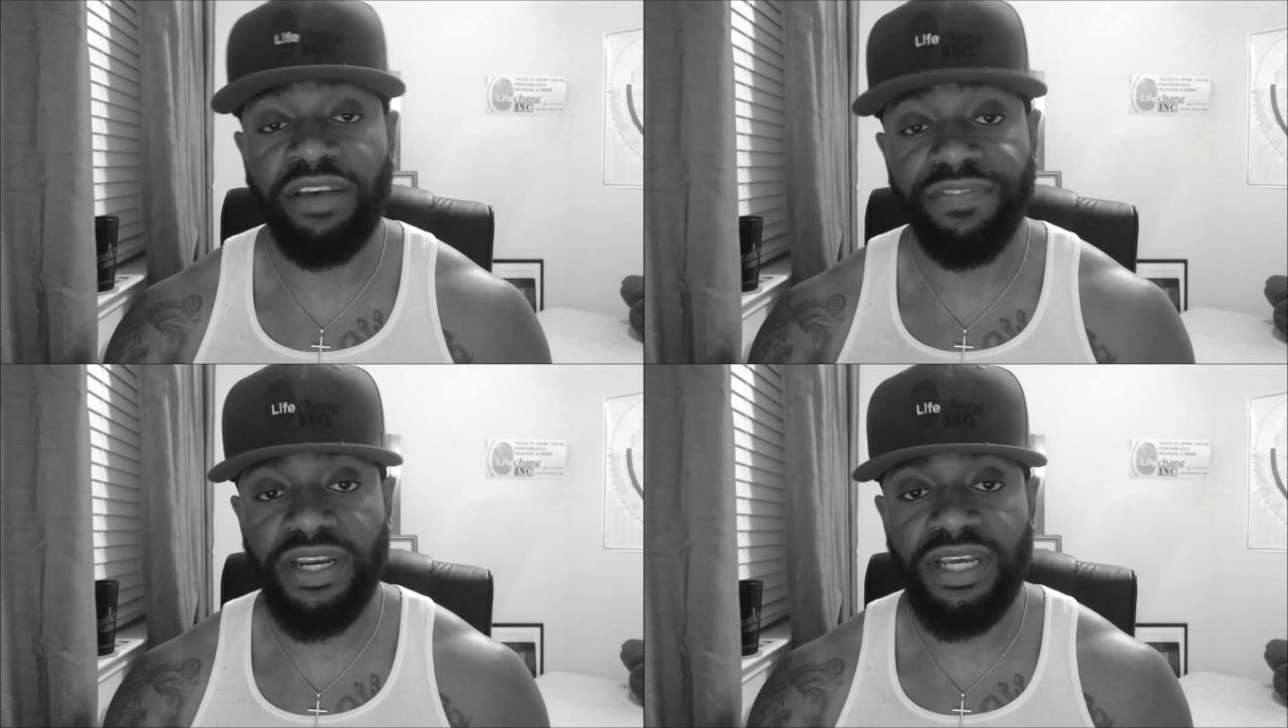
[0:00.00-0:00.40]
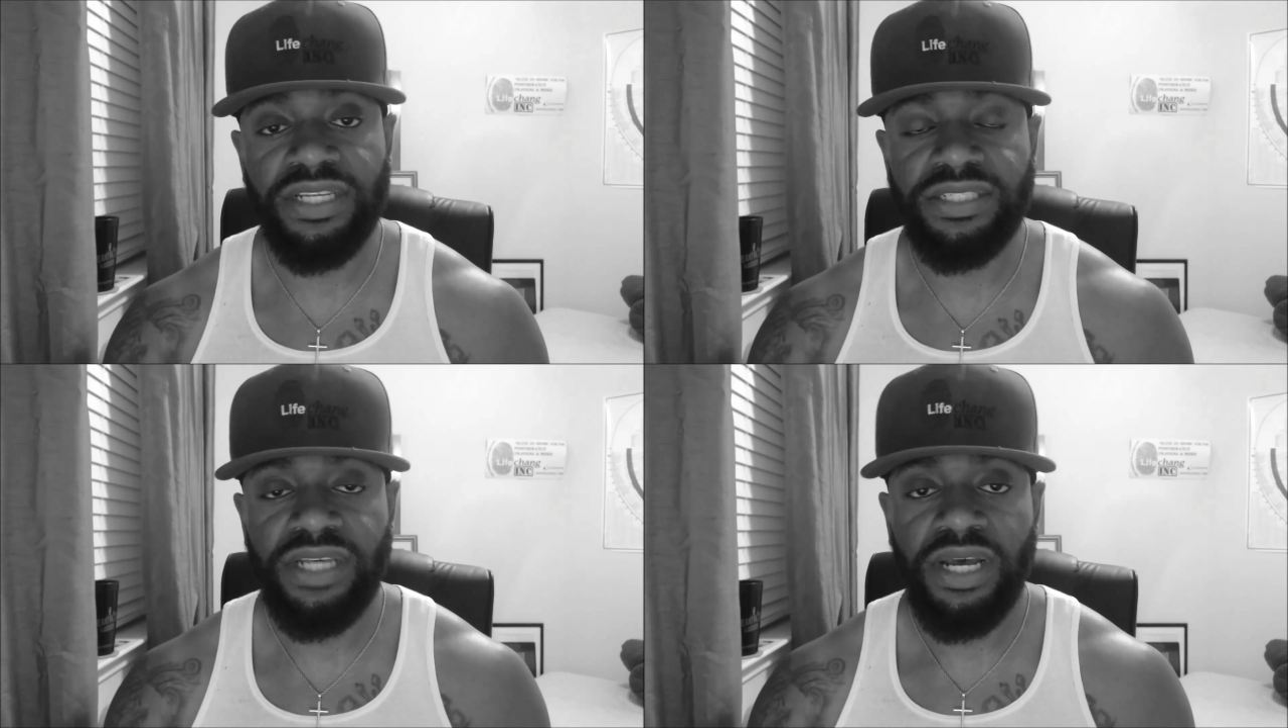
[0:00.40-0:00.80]
If it
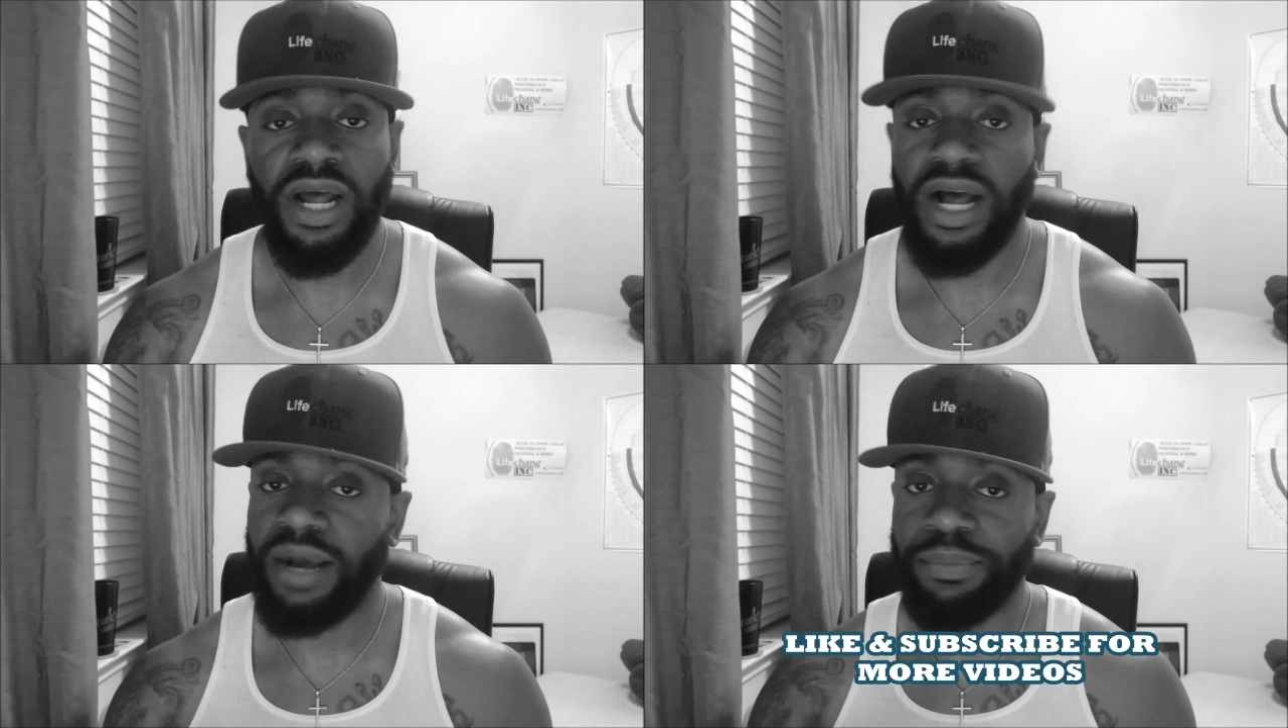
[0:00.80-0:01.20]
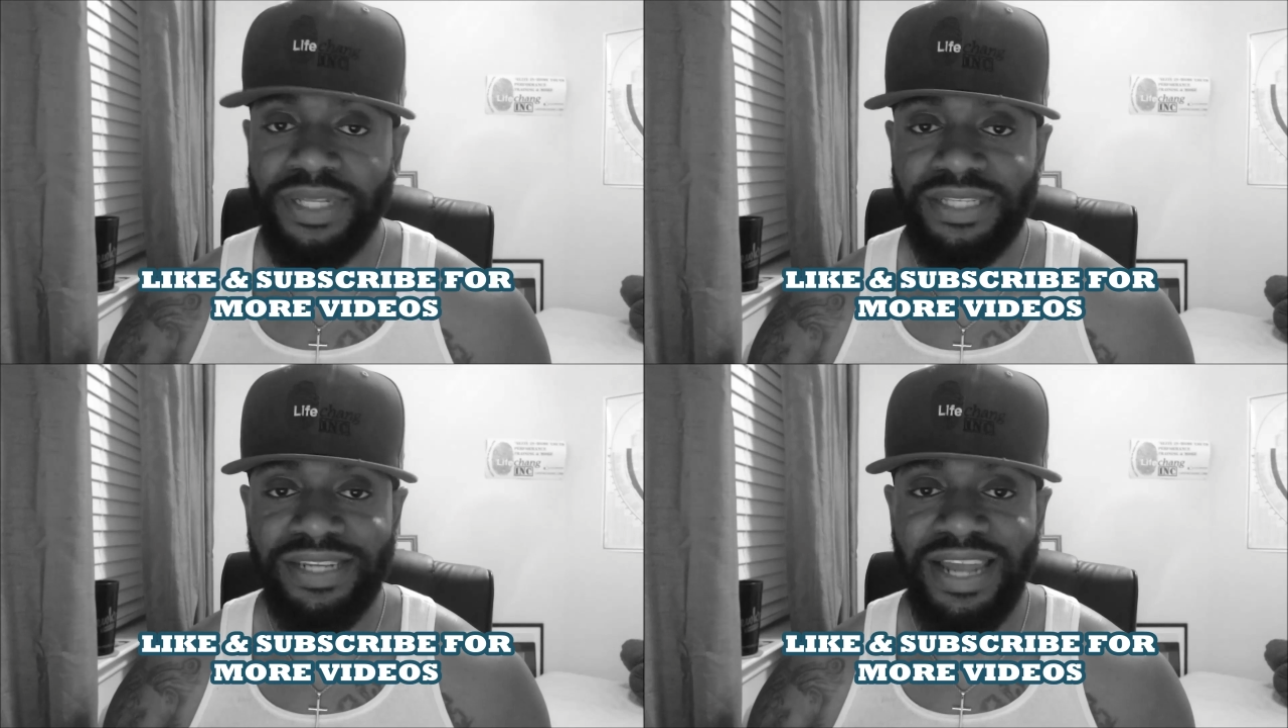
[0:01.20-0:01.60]
is, uh,
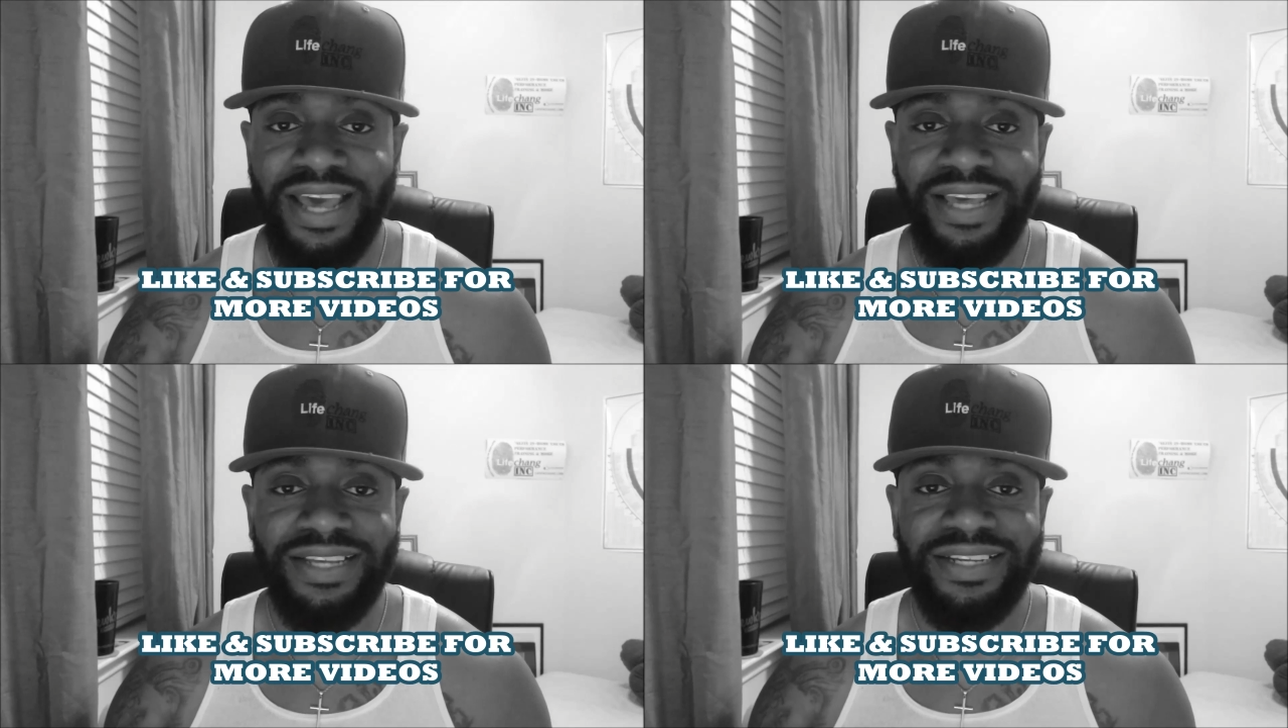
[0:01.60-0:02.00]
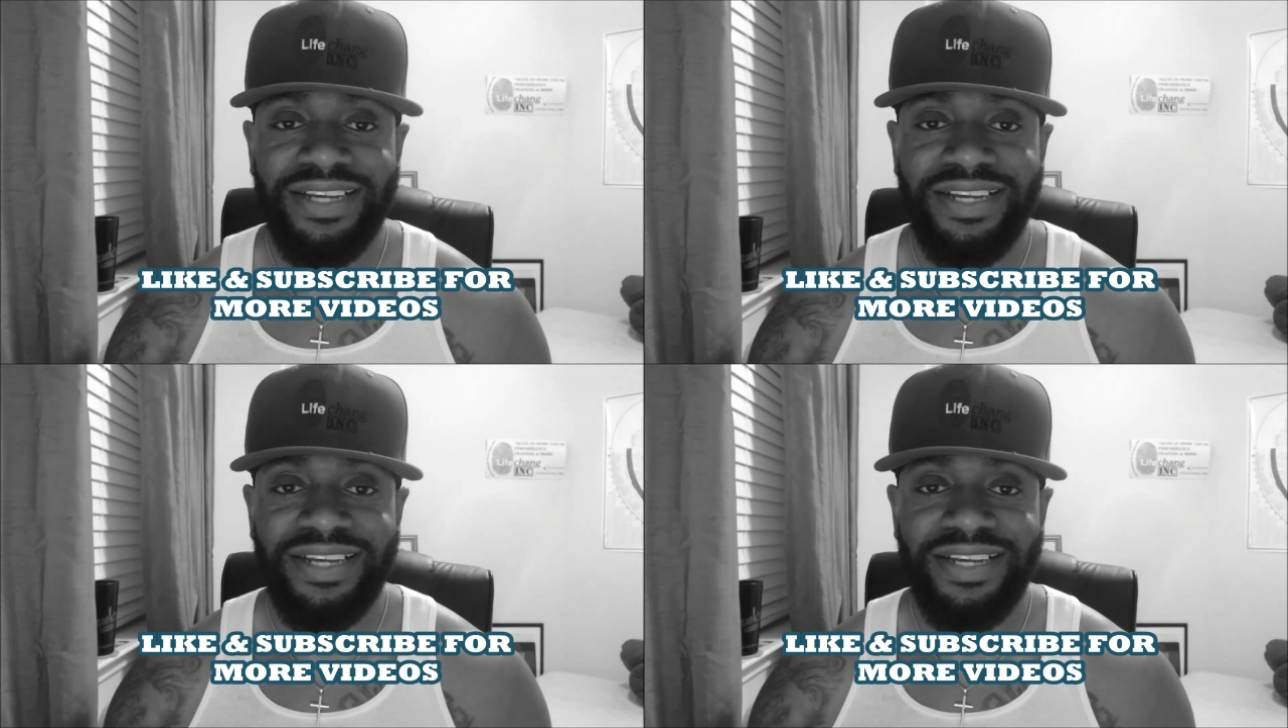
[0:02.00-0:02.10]
please like,